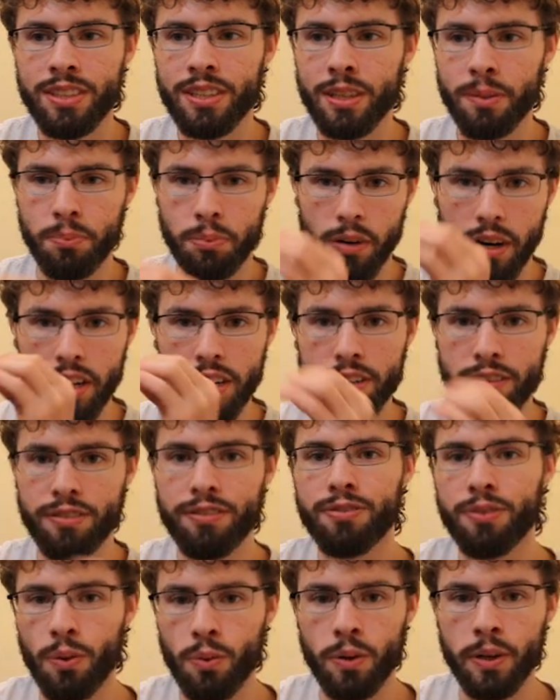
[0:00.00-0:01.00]
The player
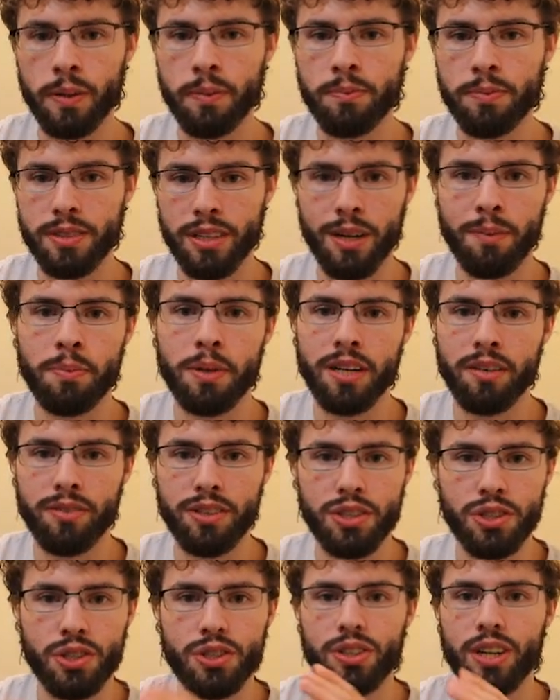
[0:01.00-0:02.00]
forms a bit of
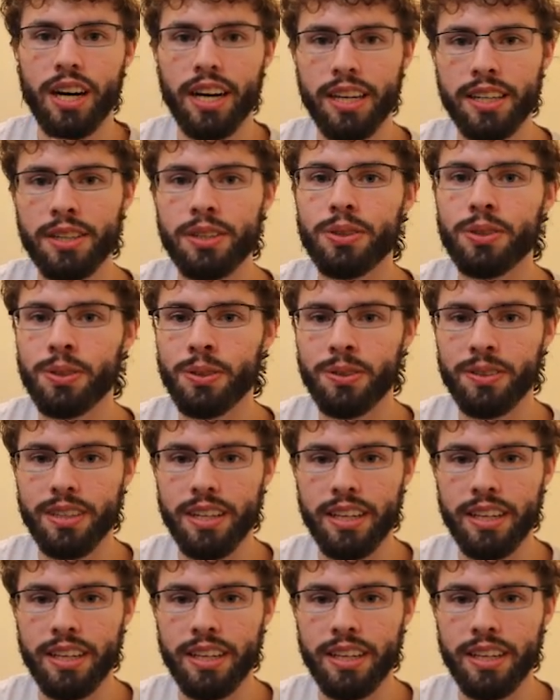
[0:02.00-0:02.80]
a triangle